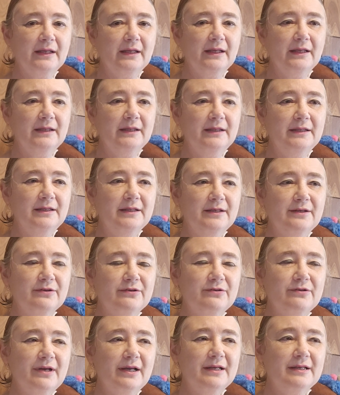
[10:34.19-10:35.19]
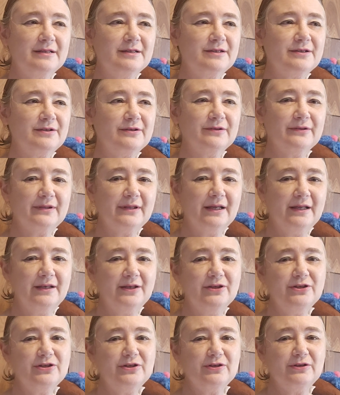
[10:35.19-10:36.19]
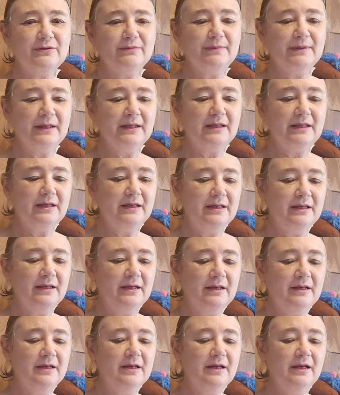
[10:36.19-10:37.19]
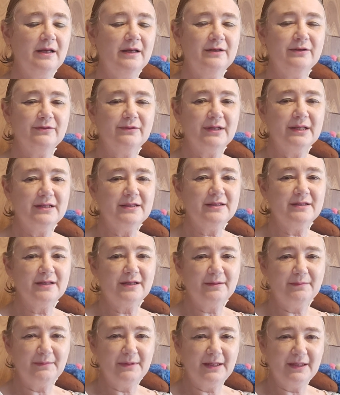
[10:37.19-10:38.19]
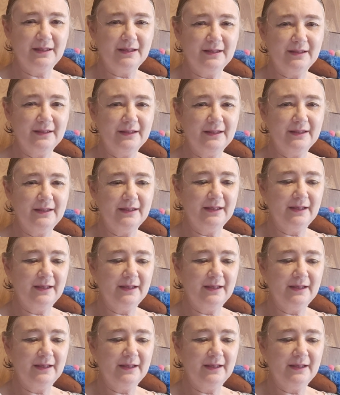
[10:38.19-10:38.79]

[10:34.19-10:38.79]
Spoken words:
And he didn't try to skirt that issue, but he addressed it immediately.